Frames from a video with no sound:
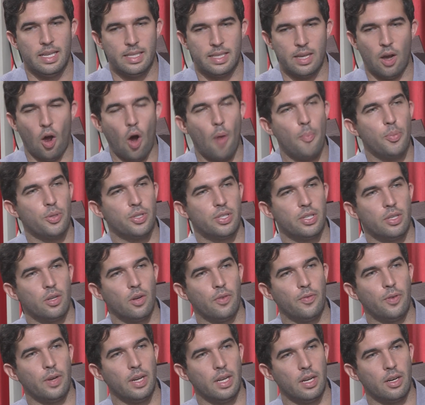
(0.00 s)
the opposite
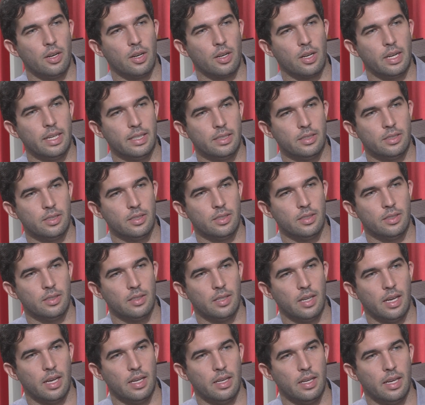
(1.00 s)
of Hillary Clinton
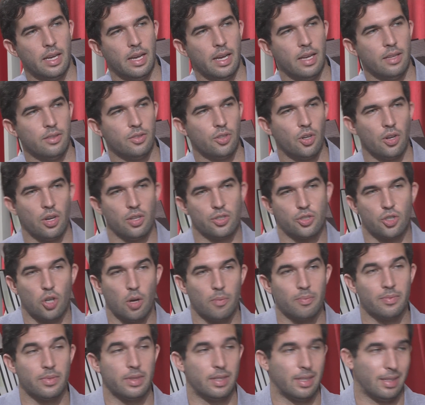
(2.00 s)
and Donald
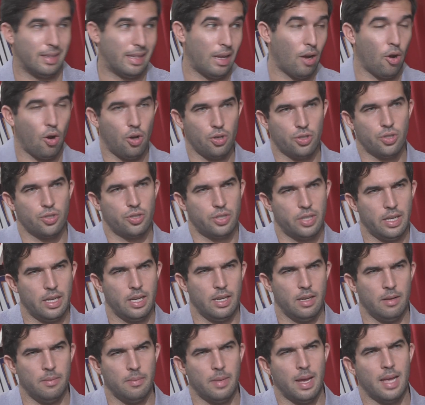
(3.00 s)
Trump. They also see
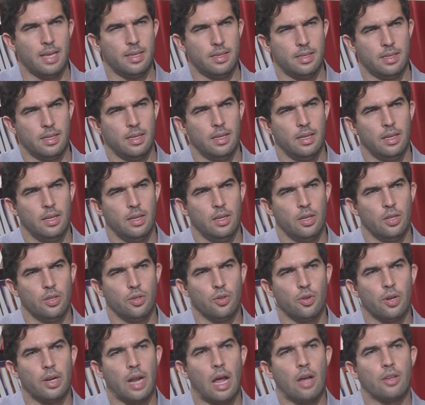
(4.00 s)
him as
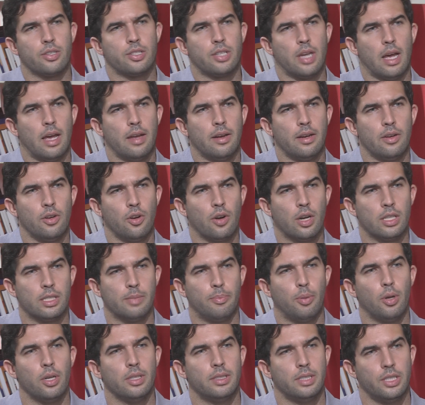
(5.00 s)
an outsider, not as a
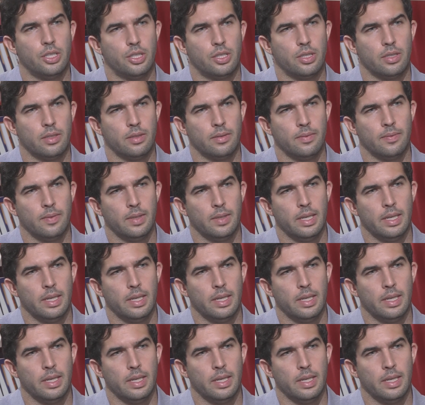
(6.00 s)
politician.